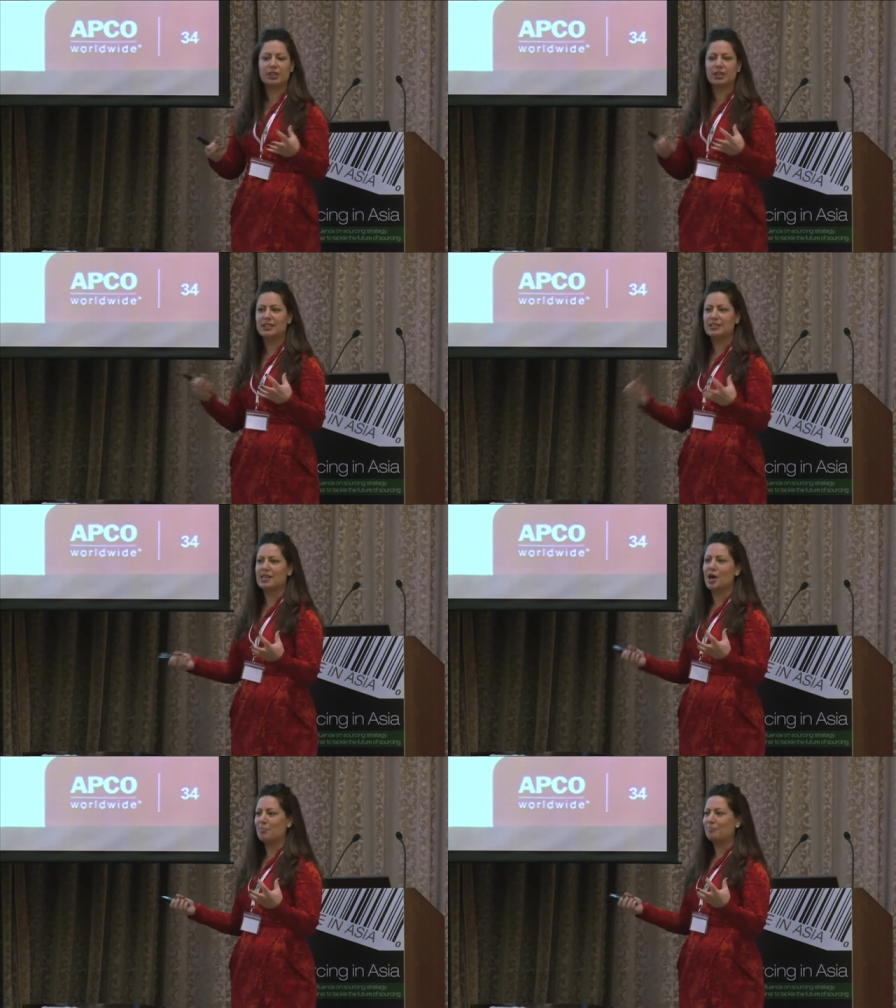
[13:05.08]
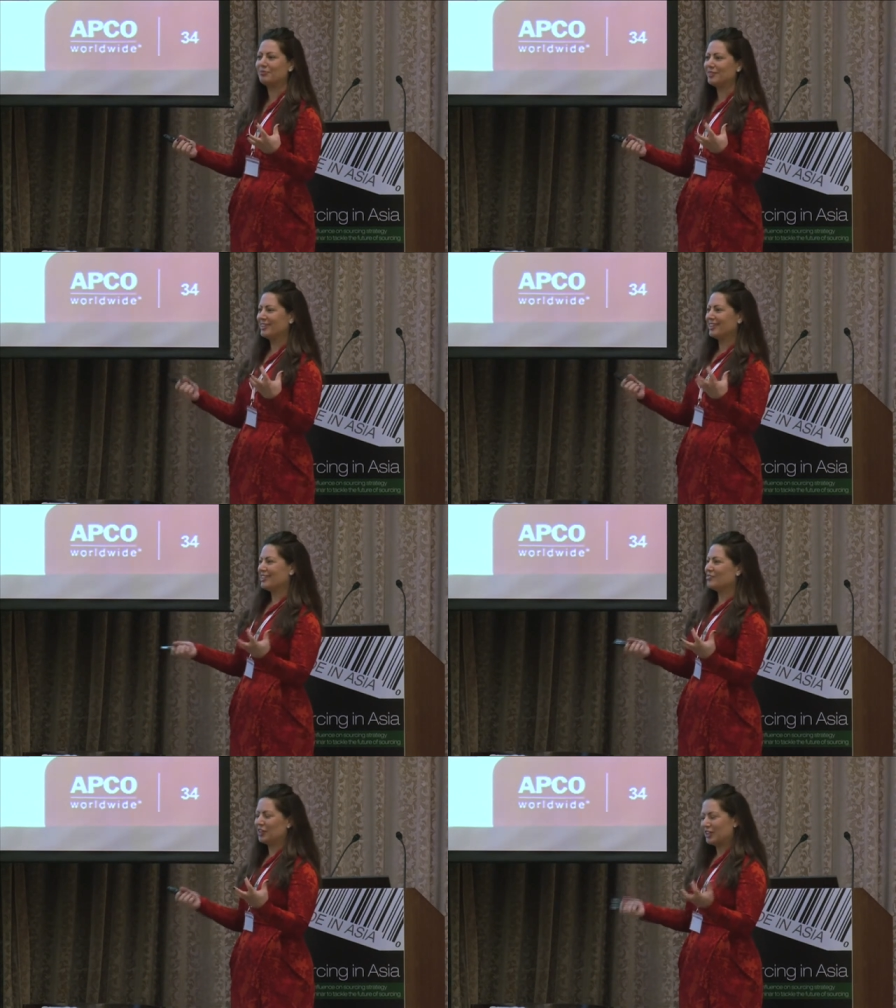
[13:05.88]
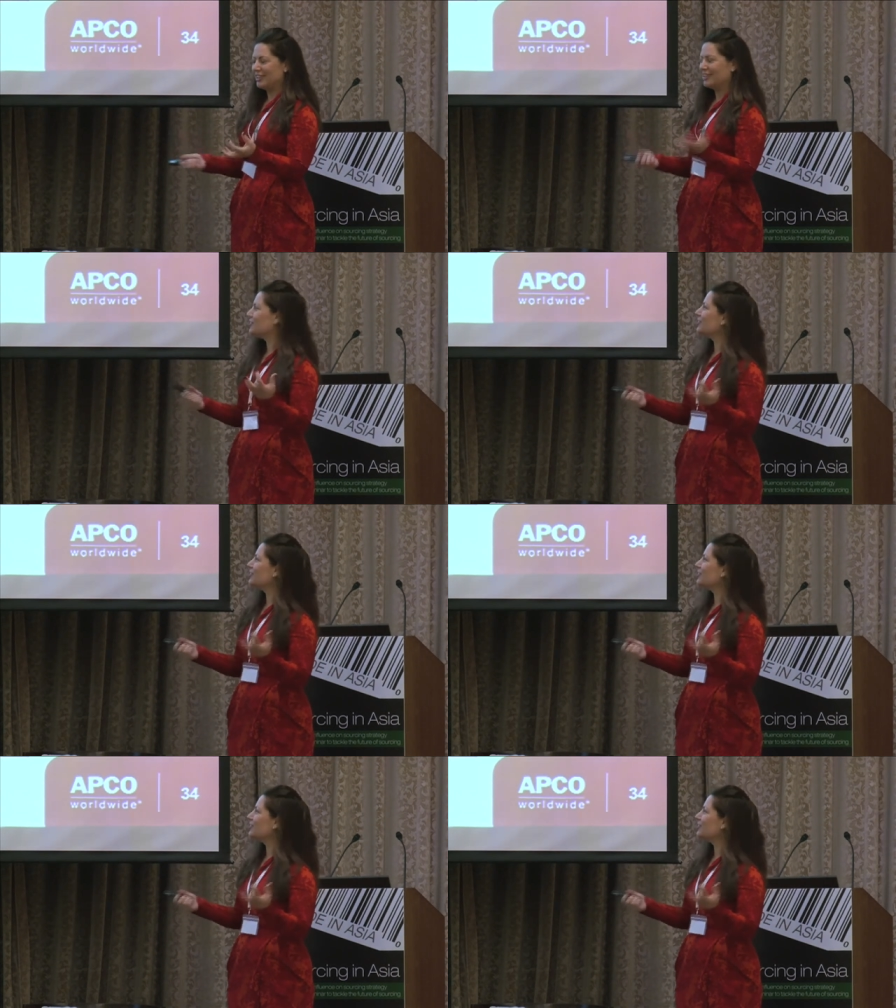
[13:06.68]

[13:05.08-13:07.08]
with these um, very